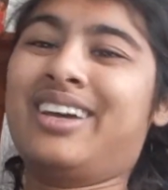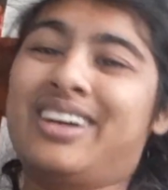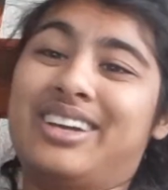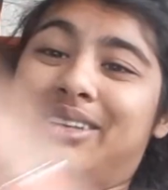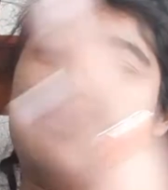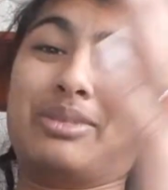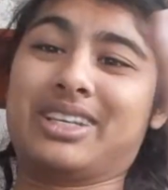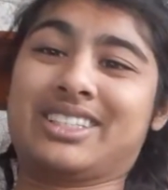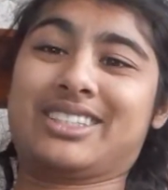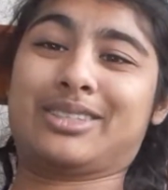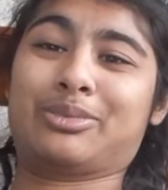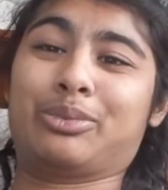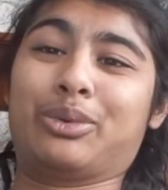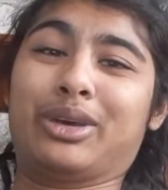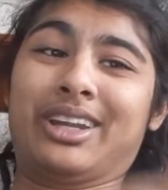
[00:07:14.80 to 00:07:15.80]
I
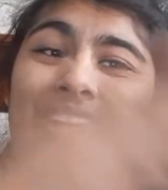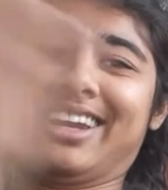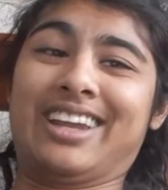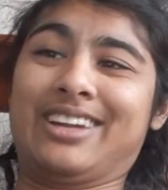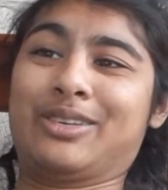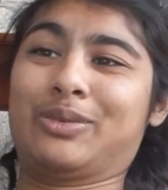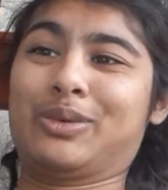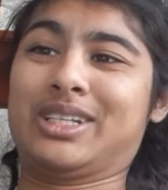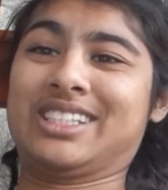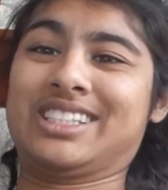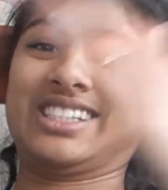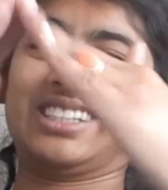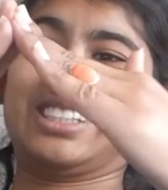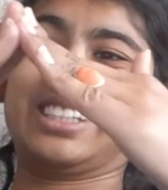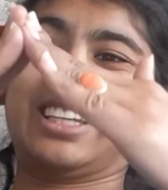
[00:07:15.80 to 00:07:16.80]
mixed Woody and
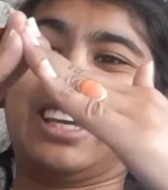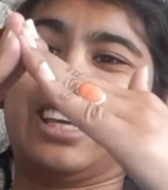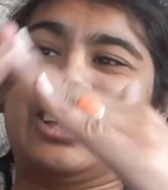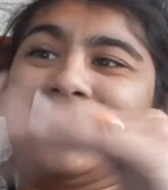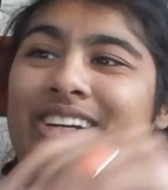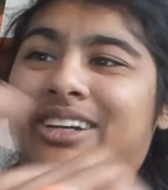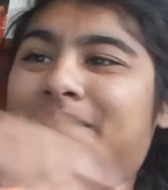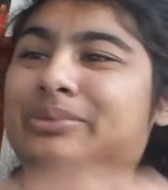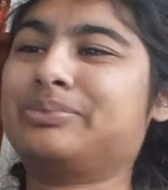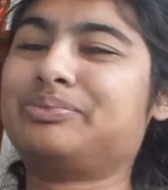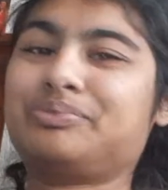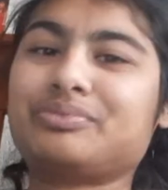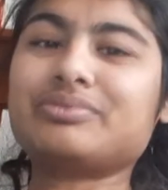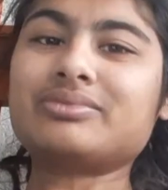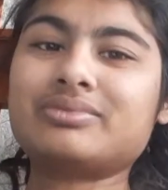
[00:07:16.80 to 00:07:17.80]
Wheezy together.
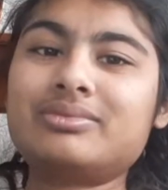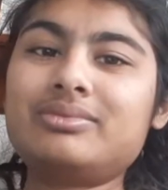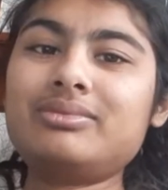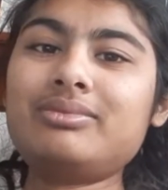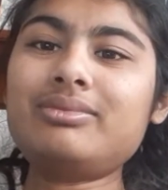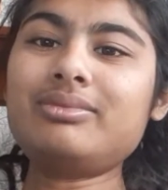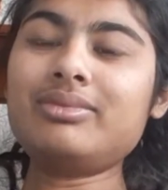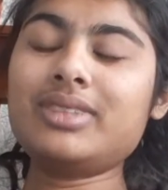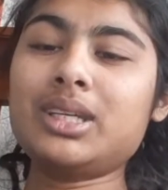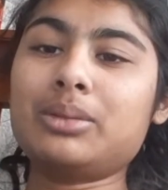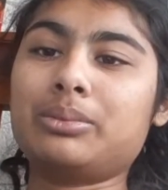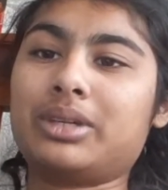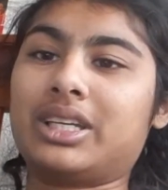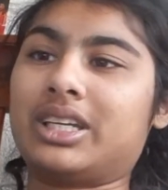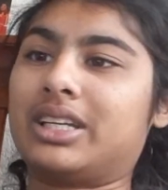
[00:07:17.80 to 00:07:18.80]

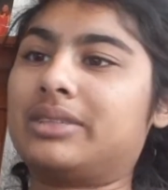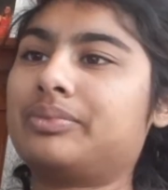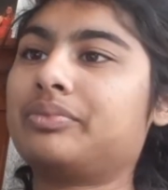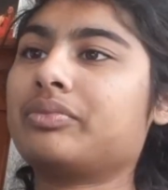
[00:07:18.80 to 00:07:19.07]
But yeah.